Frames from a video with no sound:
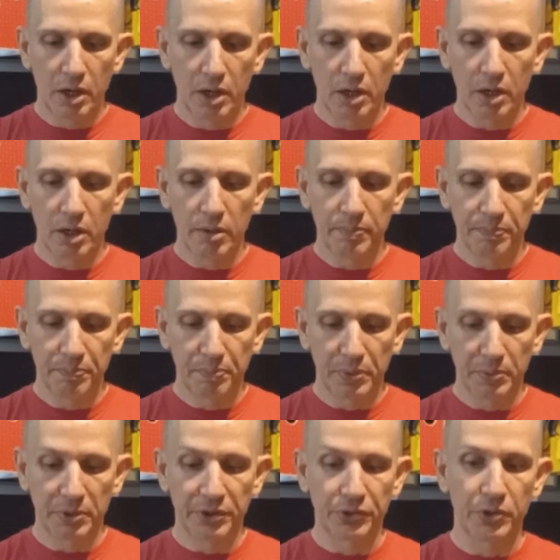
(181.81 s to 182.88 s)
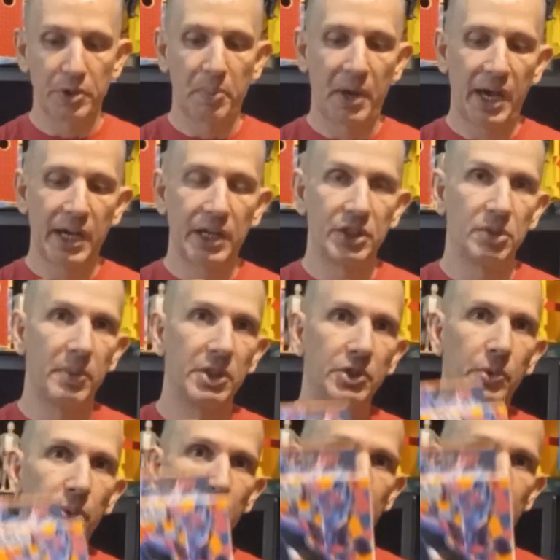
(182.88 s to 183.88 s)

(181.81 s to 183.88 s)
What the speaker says: But because on the package it makes you